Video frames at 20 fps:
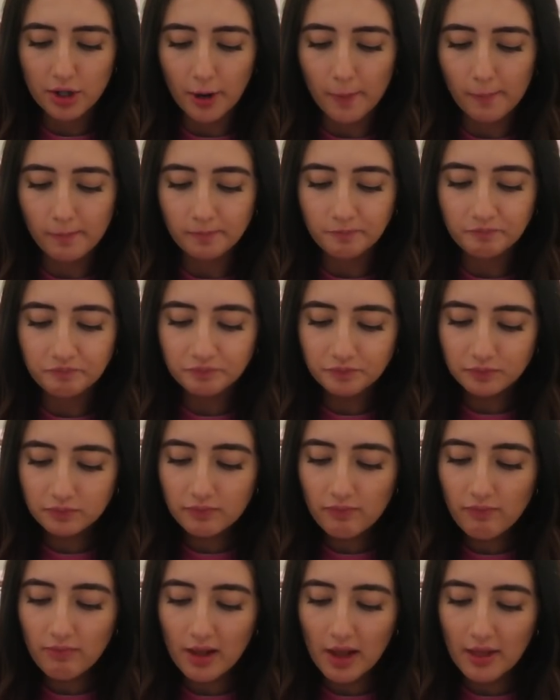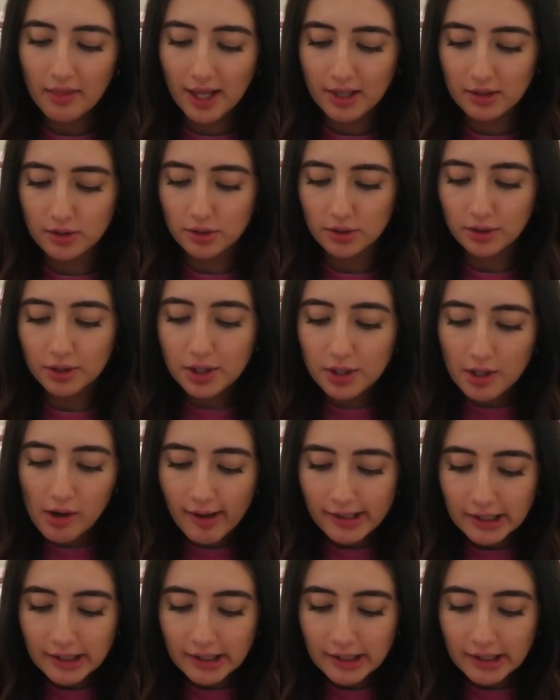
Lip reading: So that's good.